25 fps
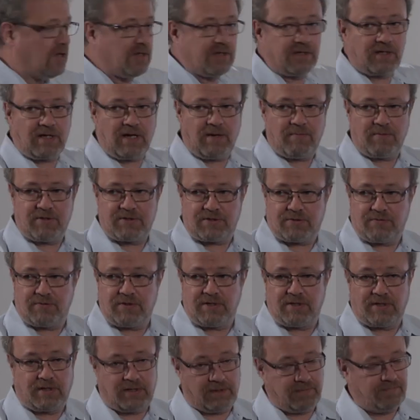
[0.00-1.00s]
all the
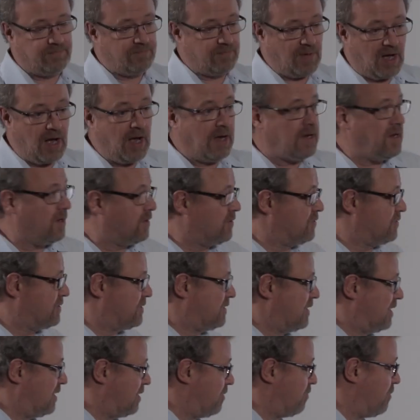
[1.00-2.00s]
chemistry that I
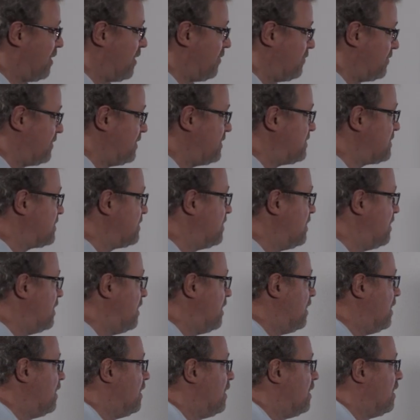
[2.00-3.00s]
understand about this.
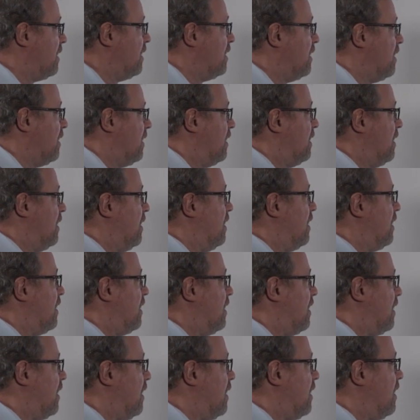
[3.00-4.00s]

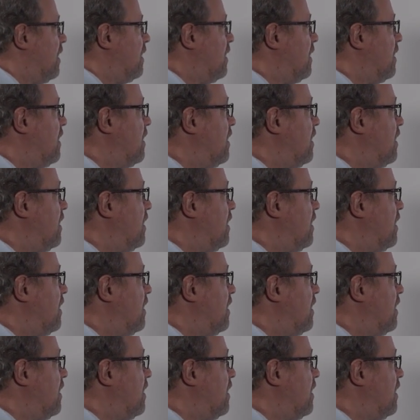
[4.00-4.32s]
One